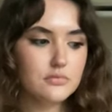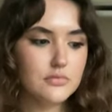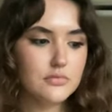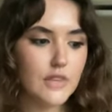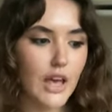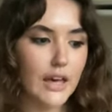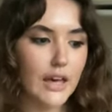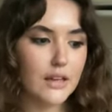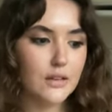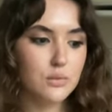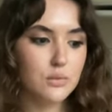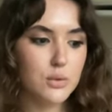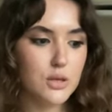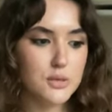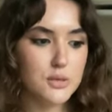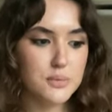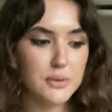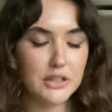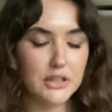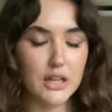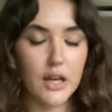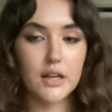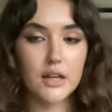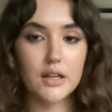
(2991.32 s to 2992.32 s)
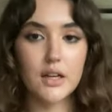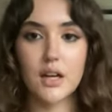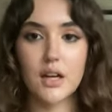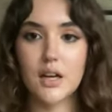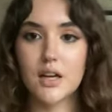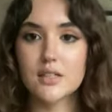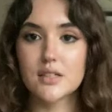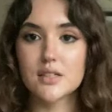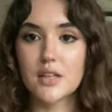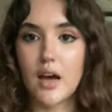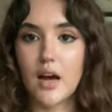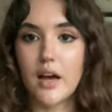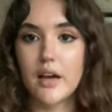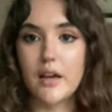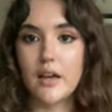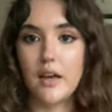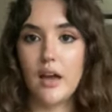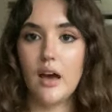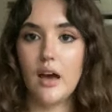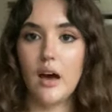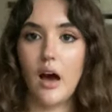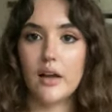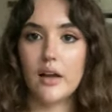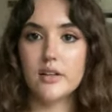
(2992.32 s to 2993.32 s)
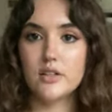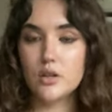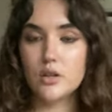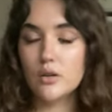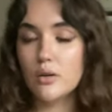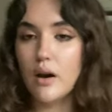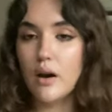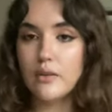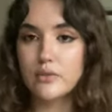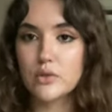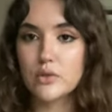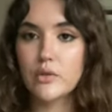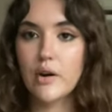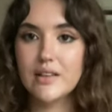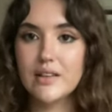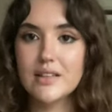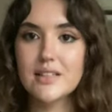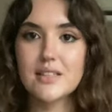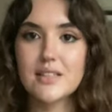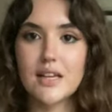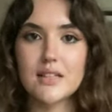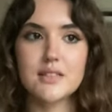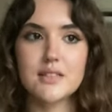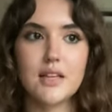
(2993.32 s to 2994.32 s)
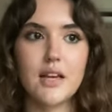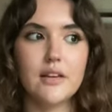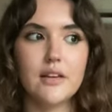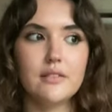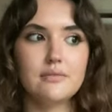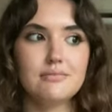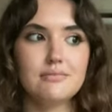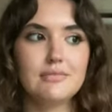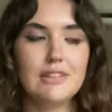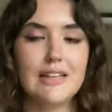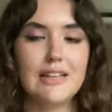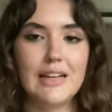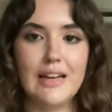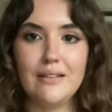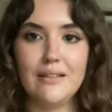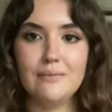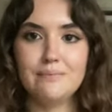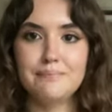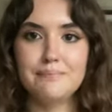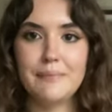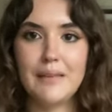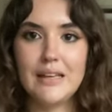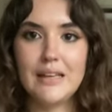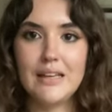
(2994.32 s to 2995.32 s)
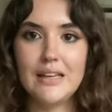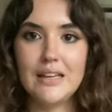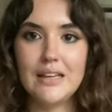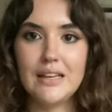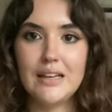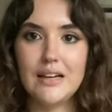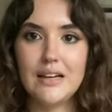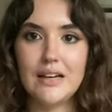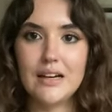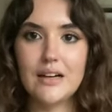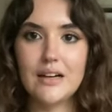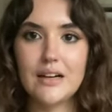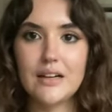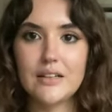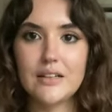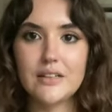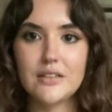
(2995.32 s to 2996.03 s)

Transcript: And wish me luck, because I do have to write this essay today. I